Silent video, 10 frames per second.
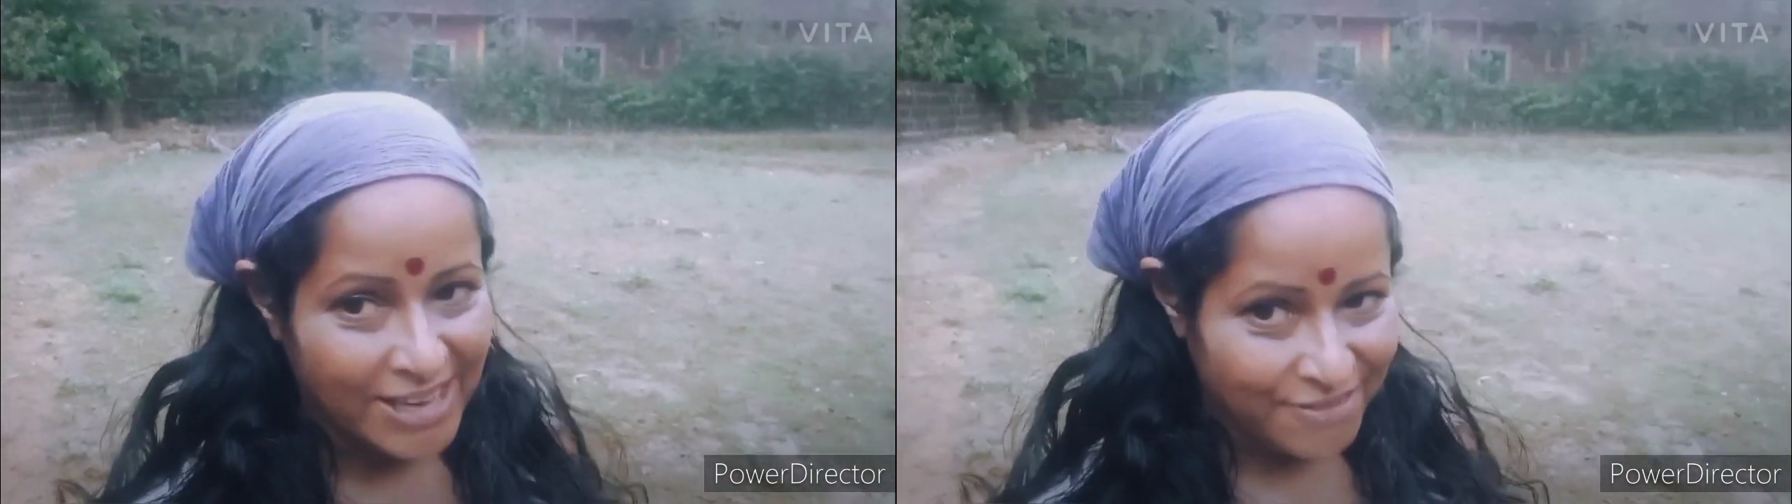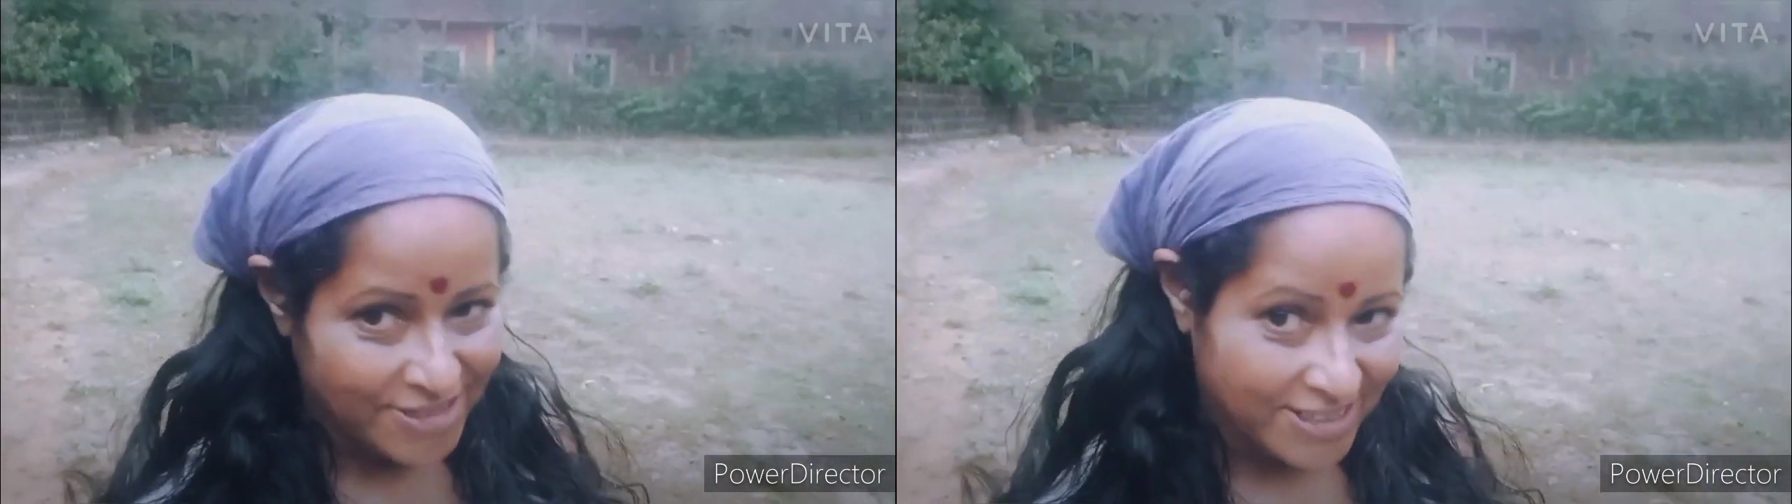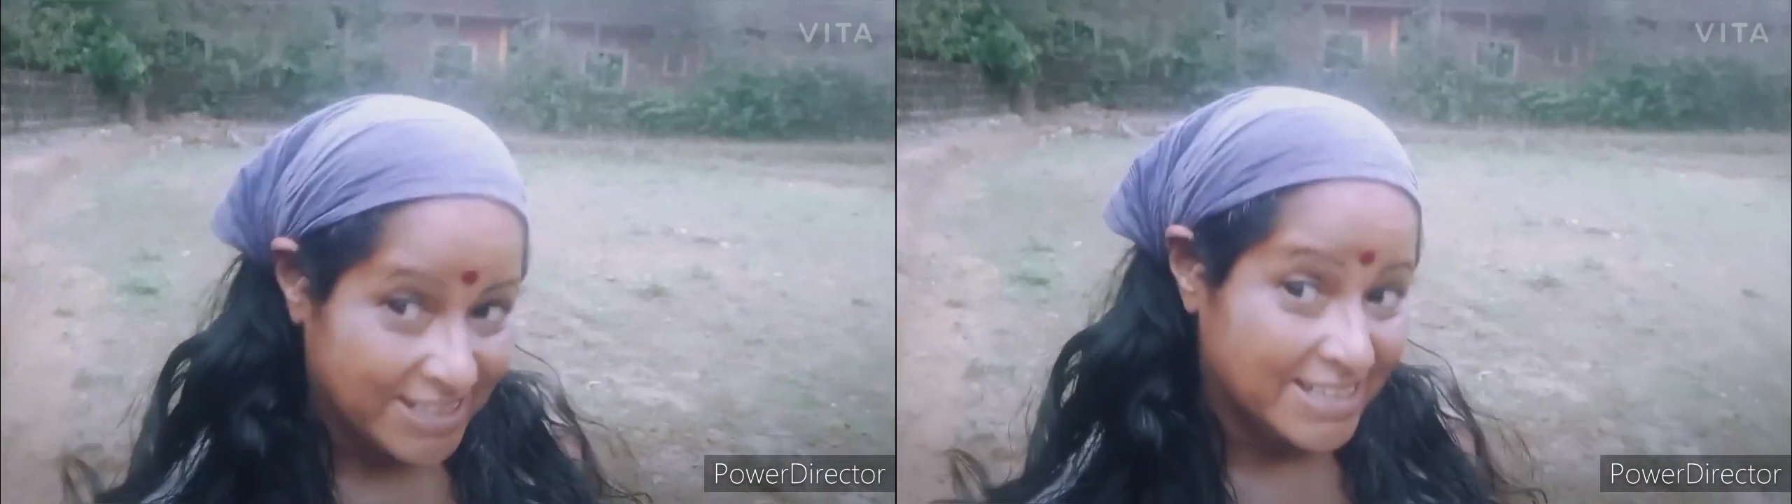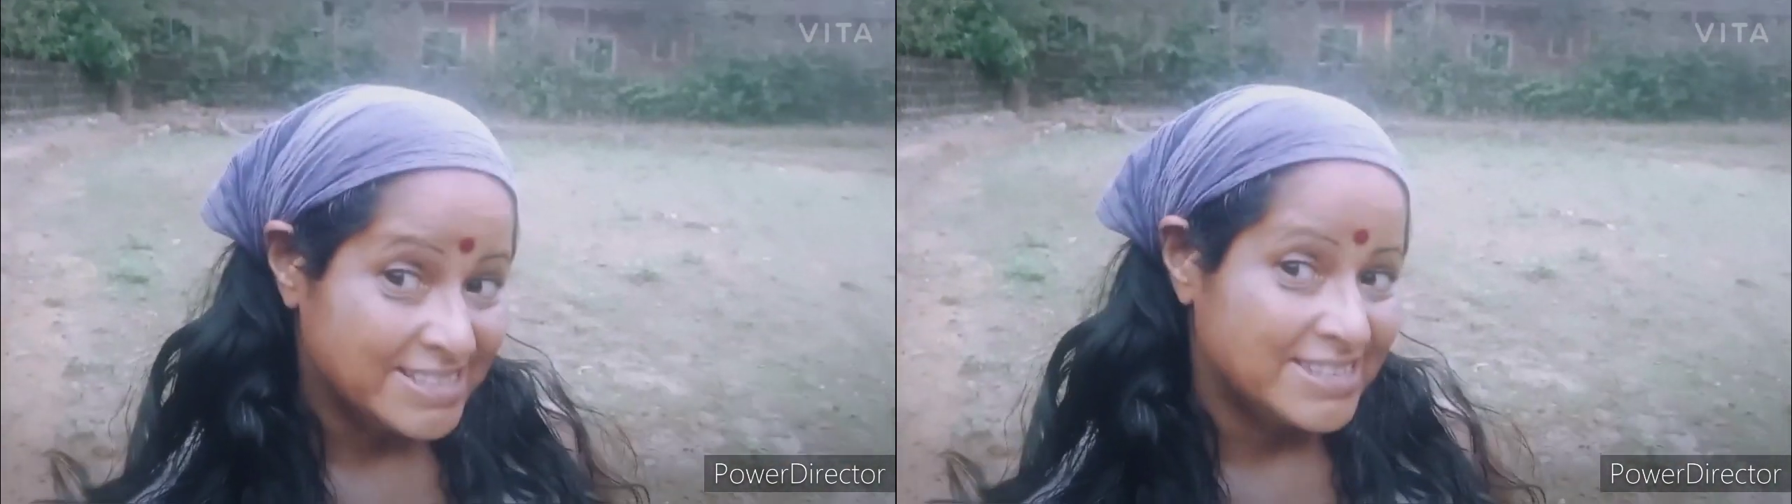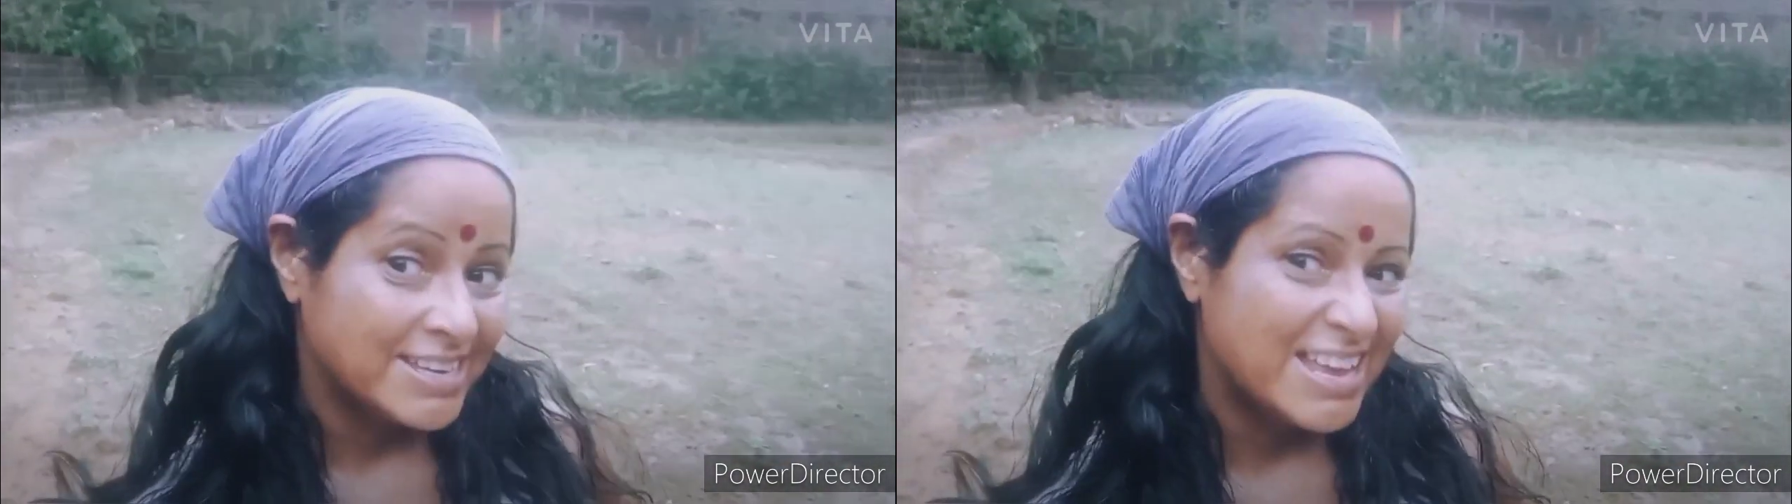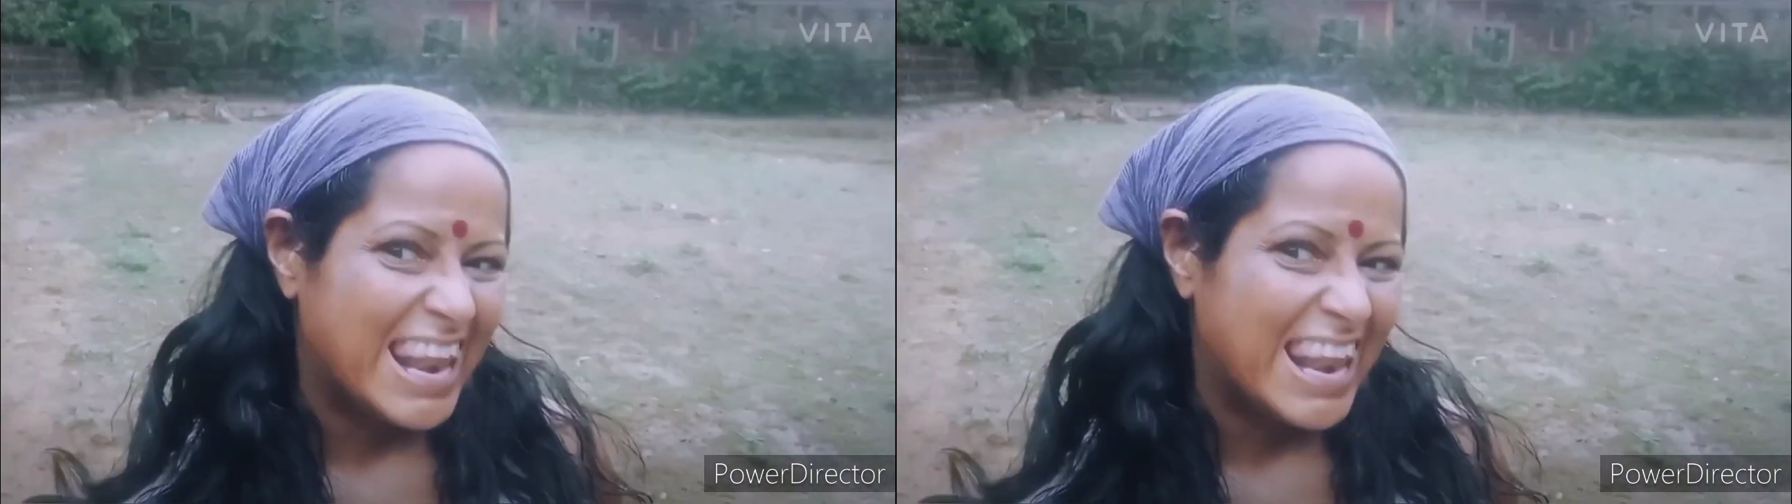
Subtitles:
definitely needs a